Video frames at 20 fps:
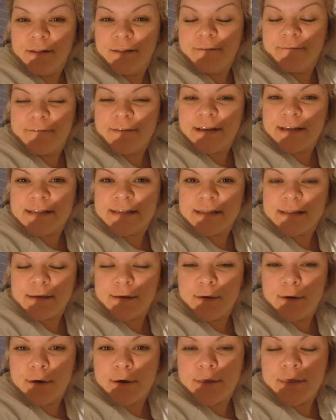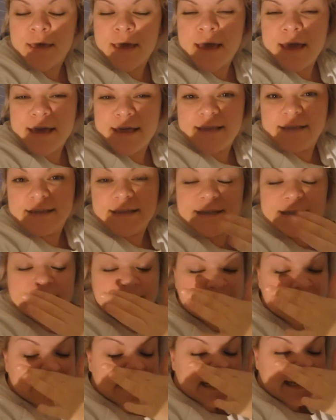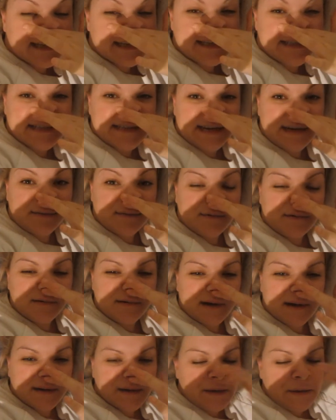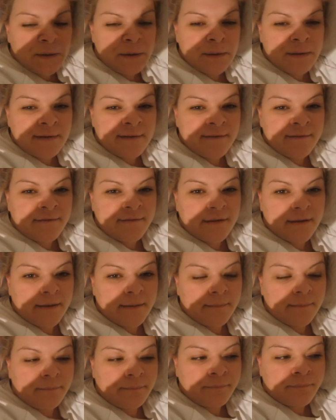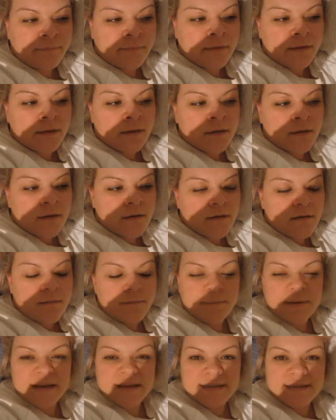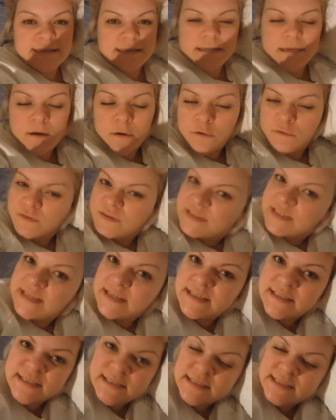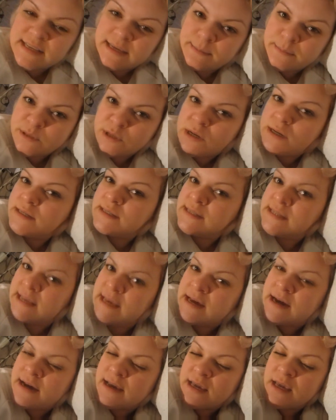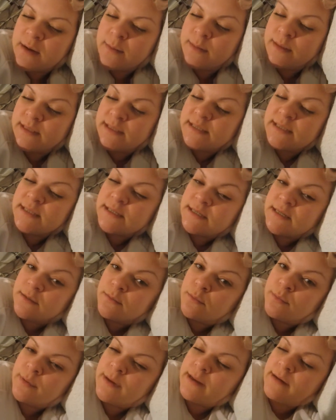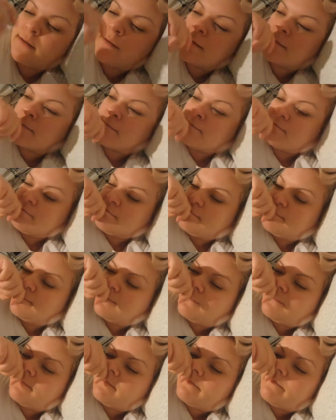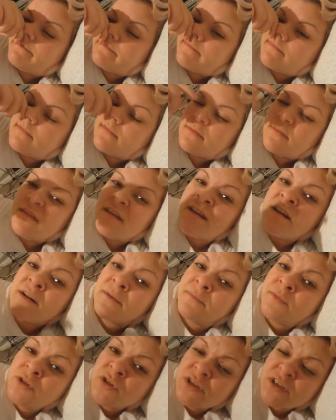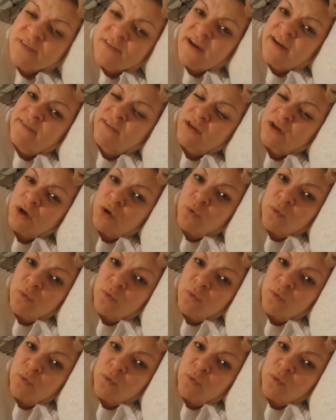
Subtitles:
on the face of the earth. This is a standard double. I don't know if beds overseas are the same size as they are here, but this is a double bed. And I'm used to having a